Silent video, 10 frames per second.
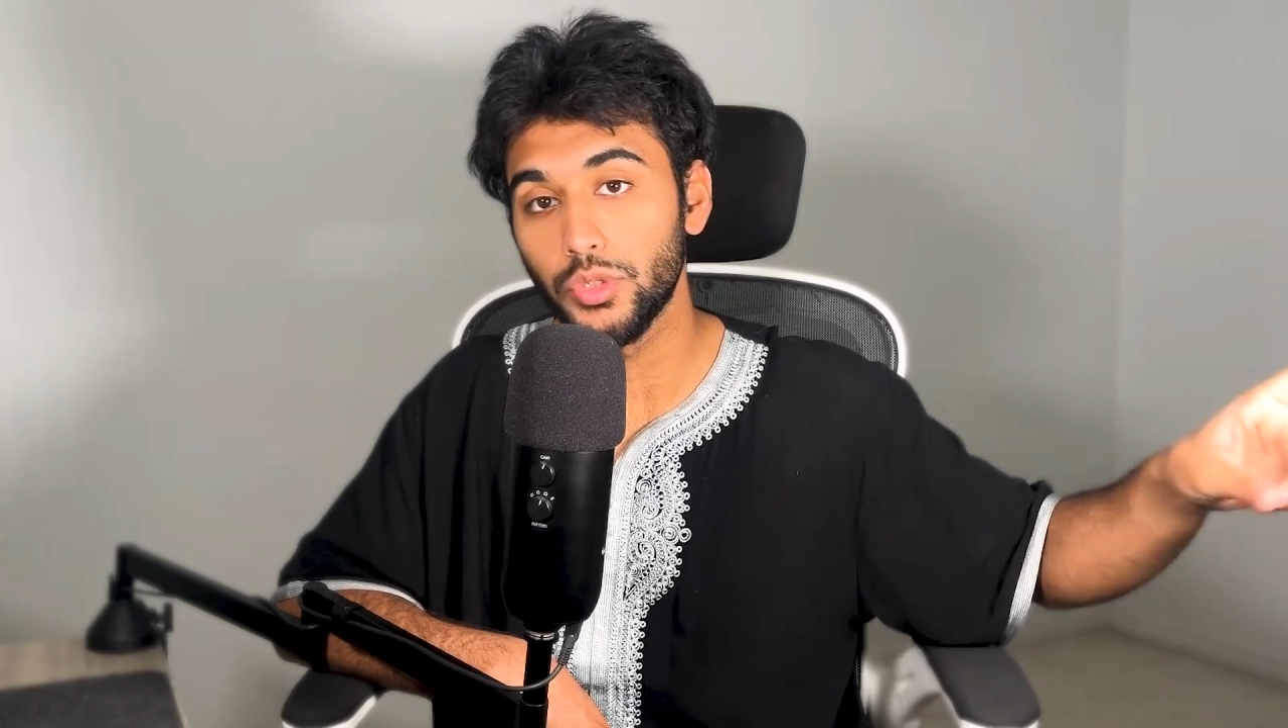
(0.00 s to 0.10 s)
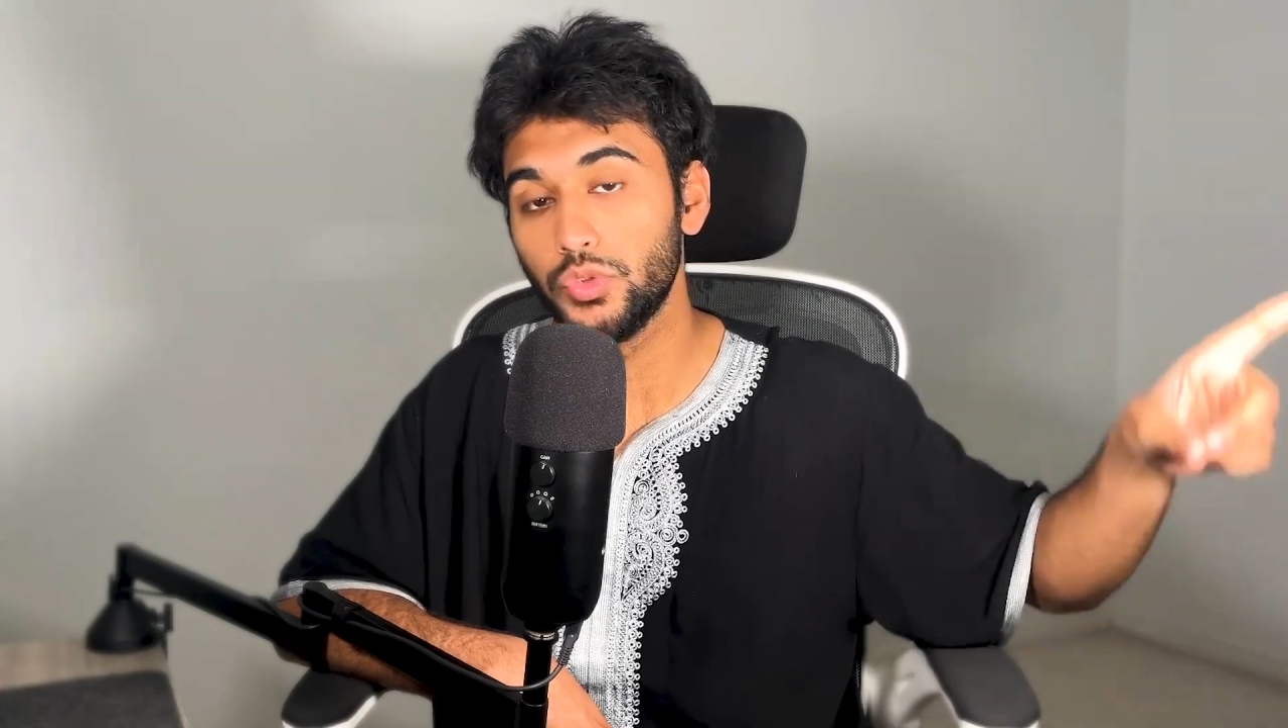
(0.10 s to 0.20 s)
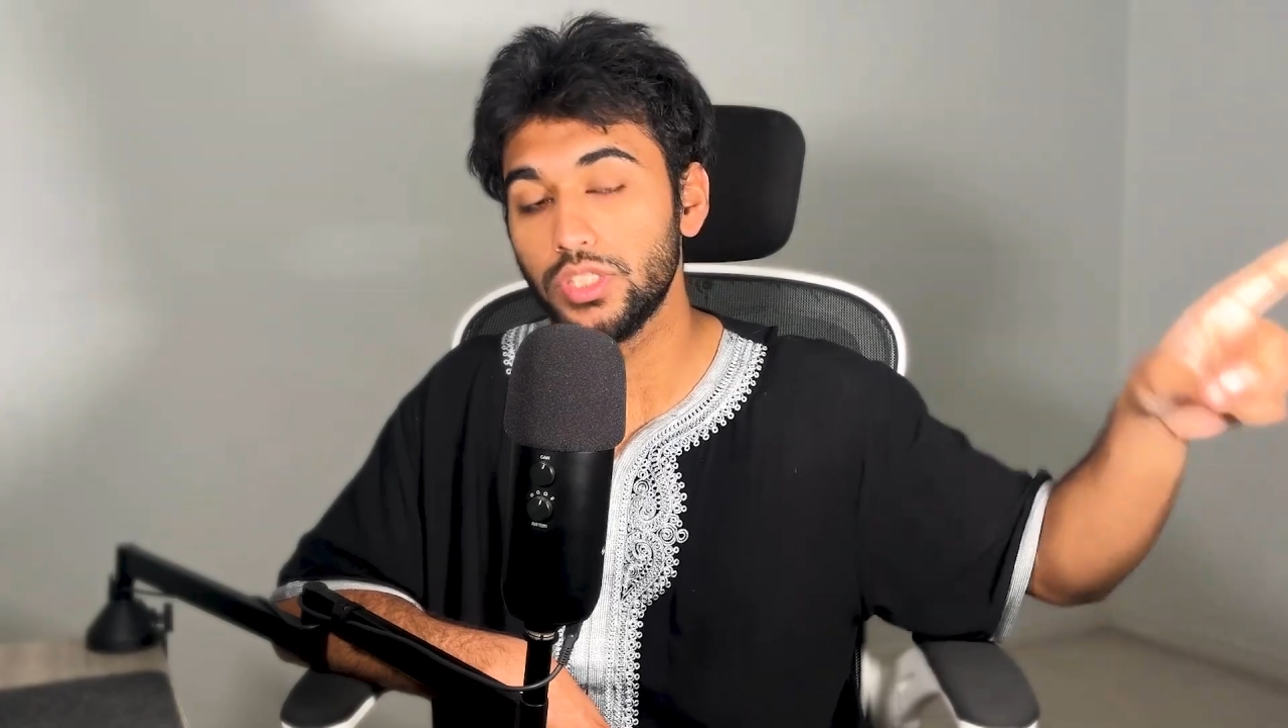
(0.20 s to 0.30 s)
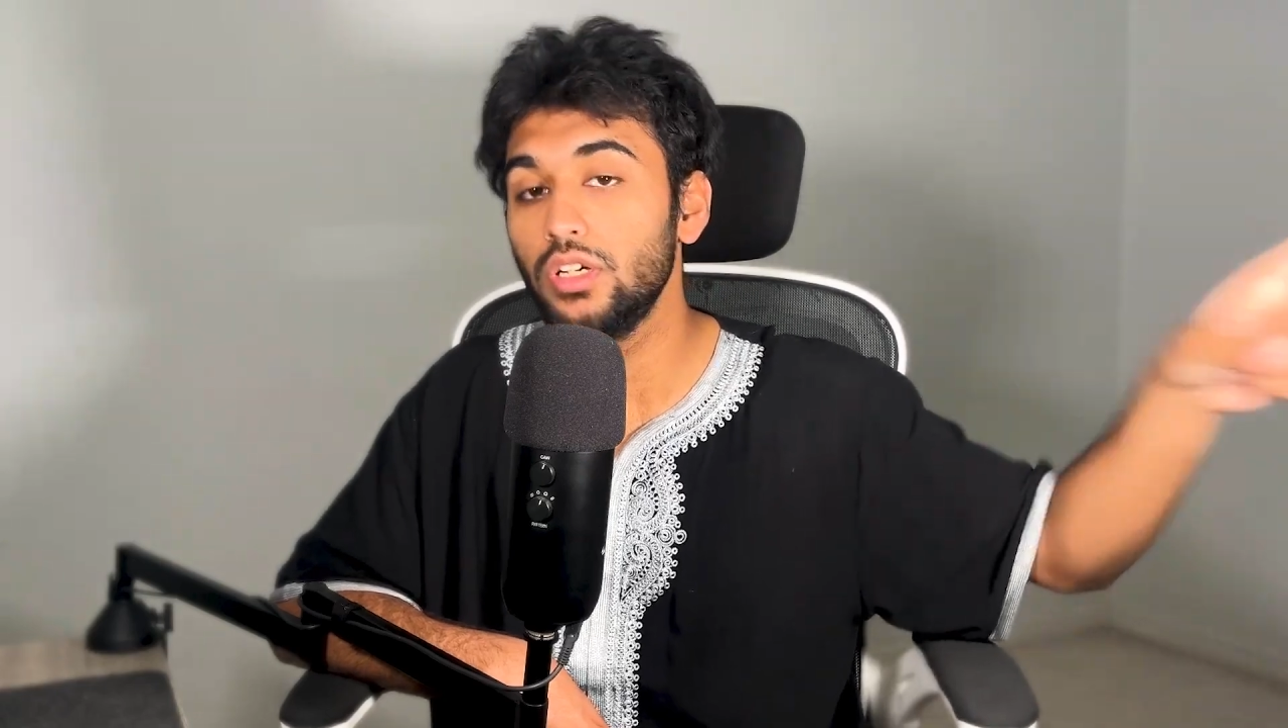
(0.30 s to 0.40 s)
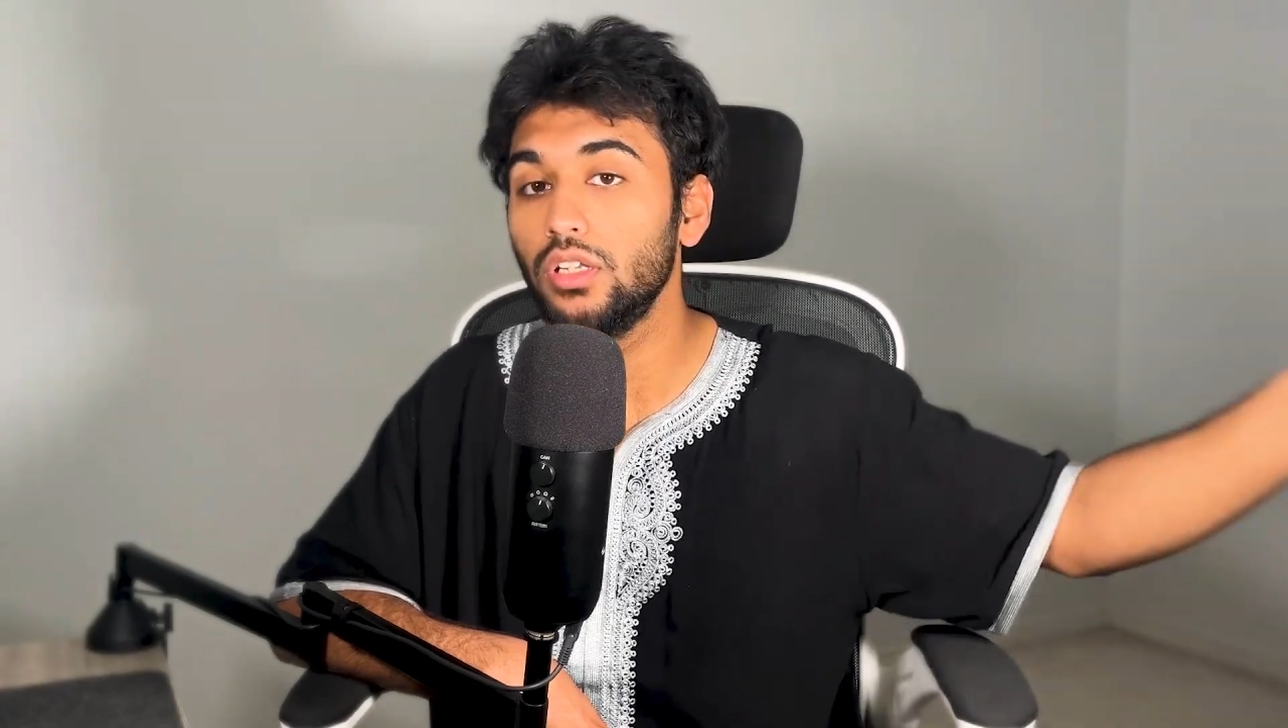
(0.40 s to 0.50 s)

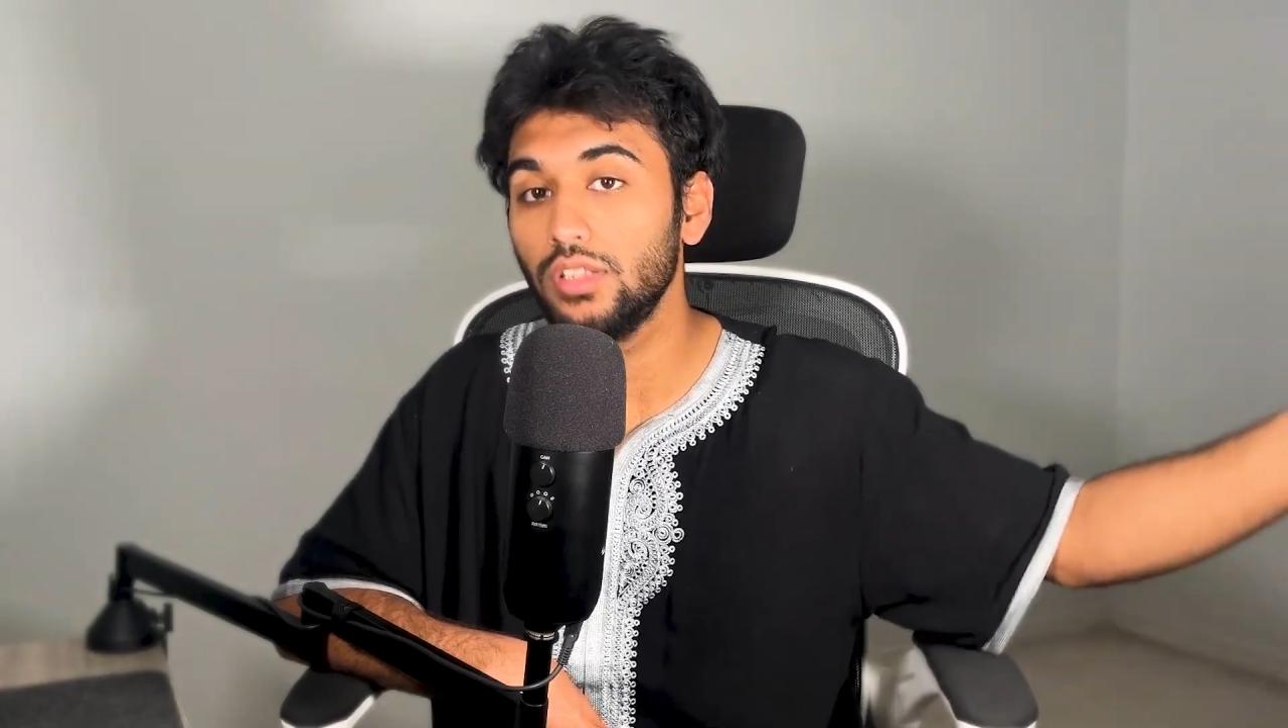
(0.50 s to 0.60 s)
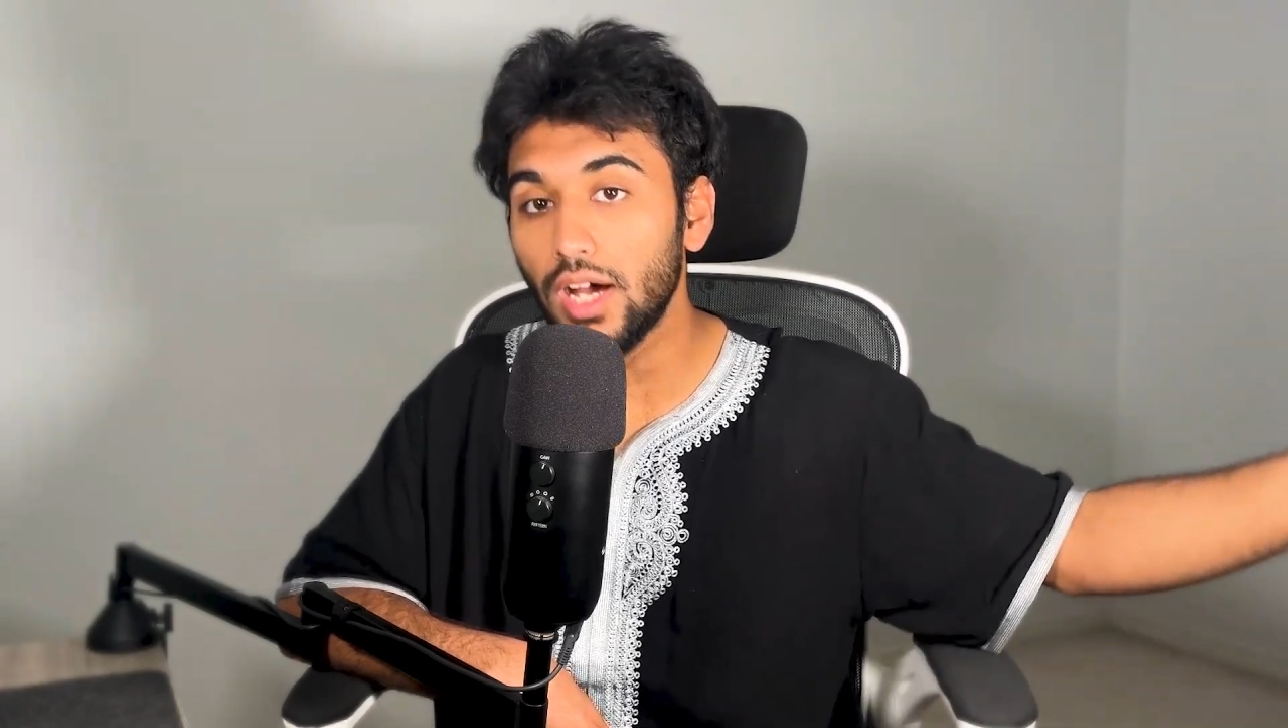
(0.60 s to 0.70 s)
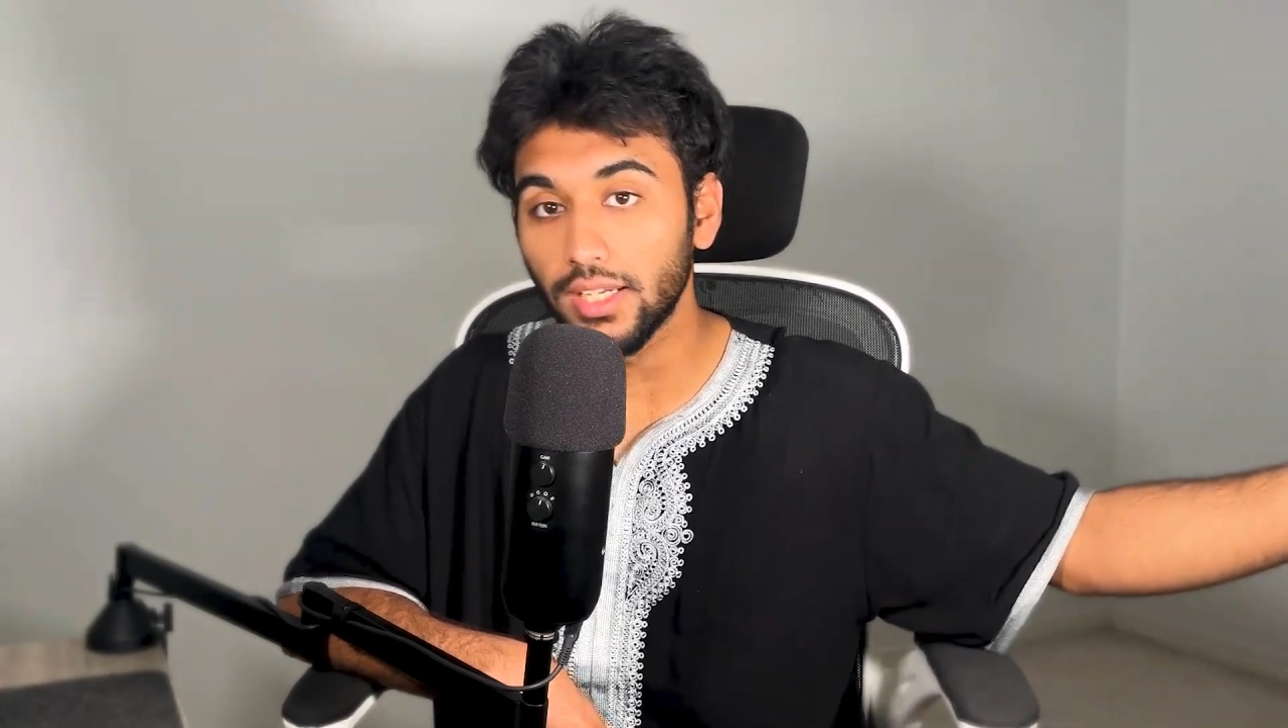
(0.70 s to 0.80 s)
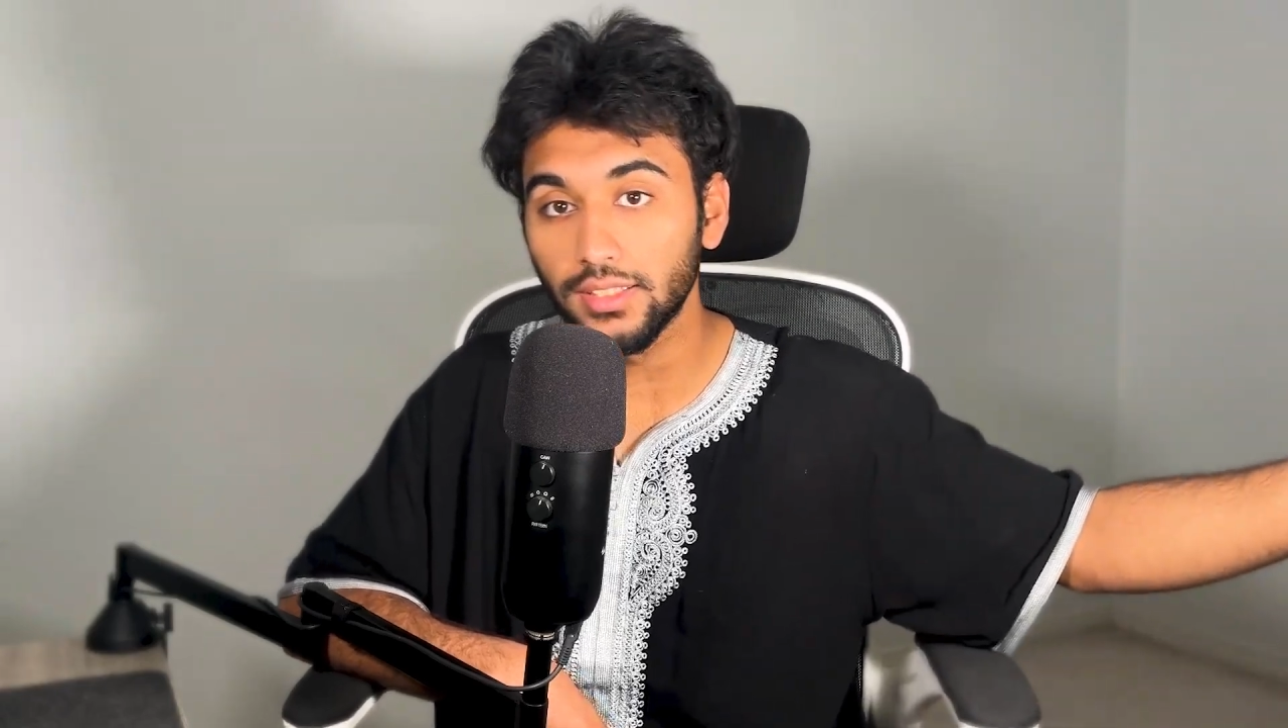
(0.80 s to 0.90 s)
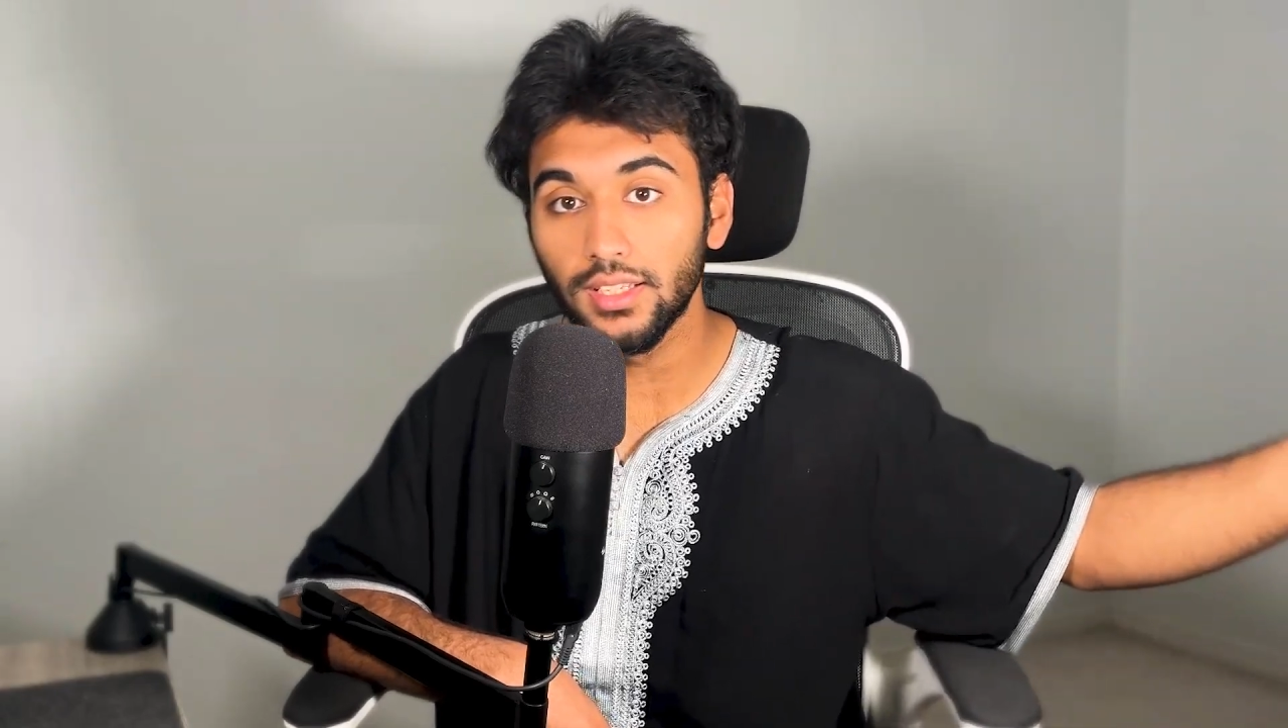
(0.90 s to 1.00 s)
see online